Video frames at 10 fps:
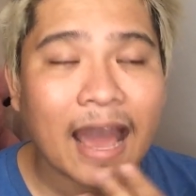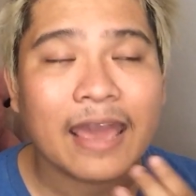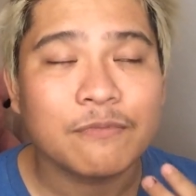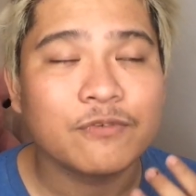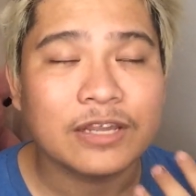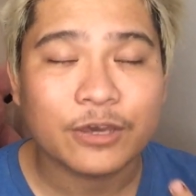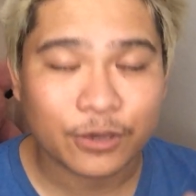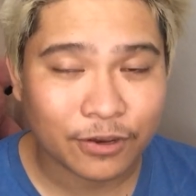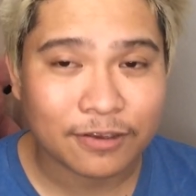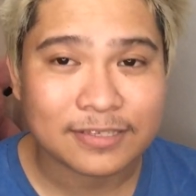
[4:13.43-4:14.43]
I am really
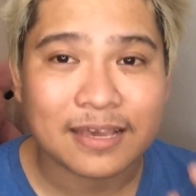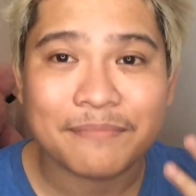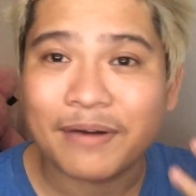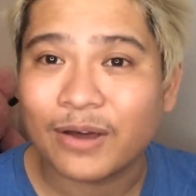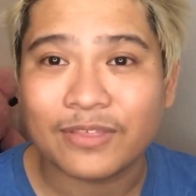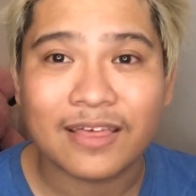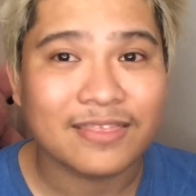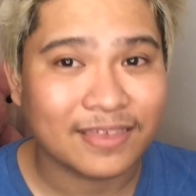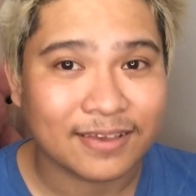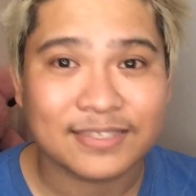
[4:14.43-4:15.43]
curious about
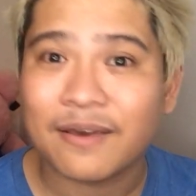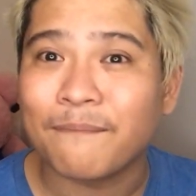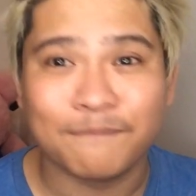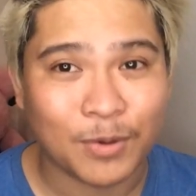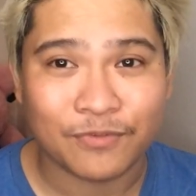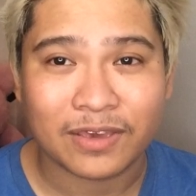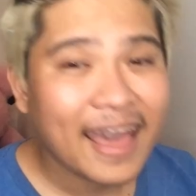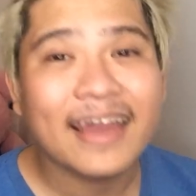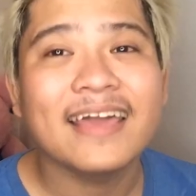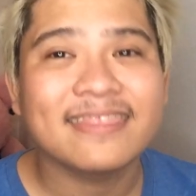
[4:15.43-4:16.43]
this movie.
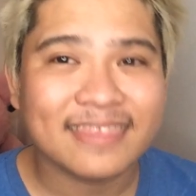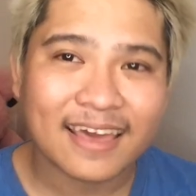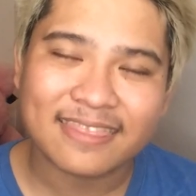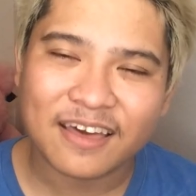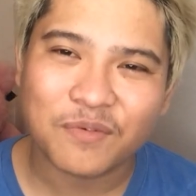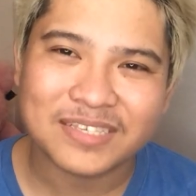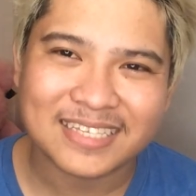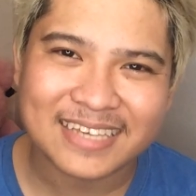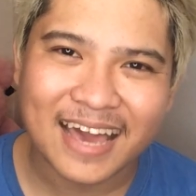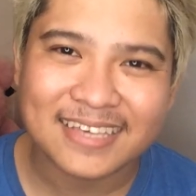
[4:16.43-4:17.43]
And I think that was
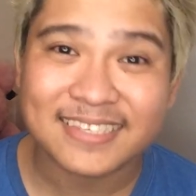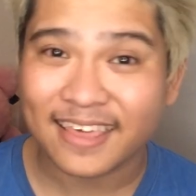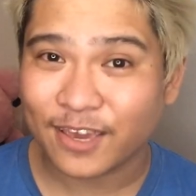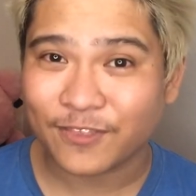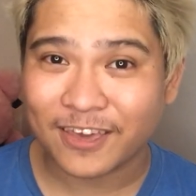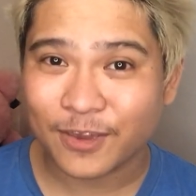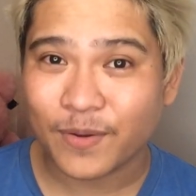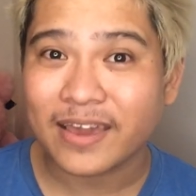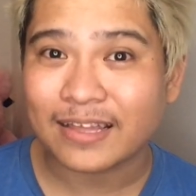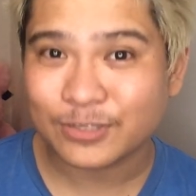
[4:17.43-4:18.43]
it, guys. Thank
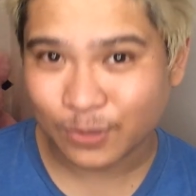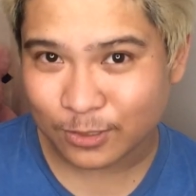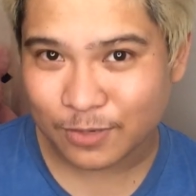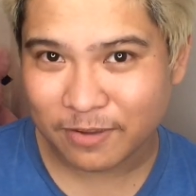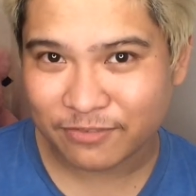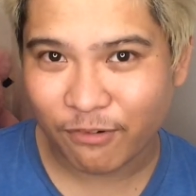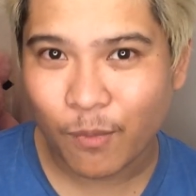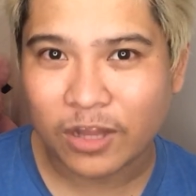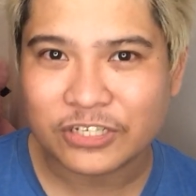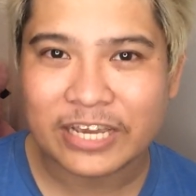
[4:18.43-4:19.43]
you again so, so much for
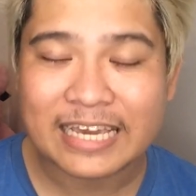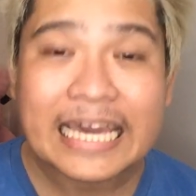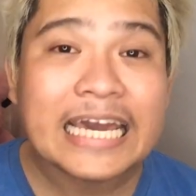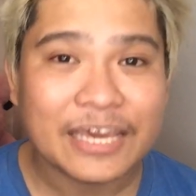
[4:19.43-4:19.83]
watching.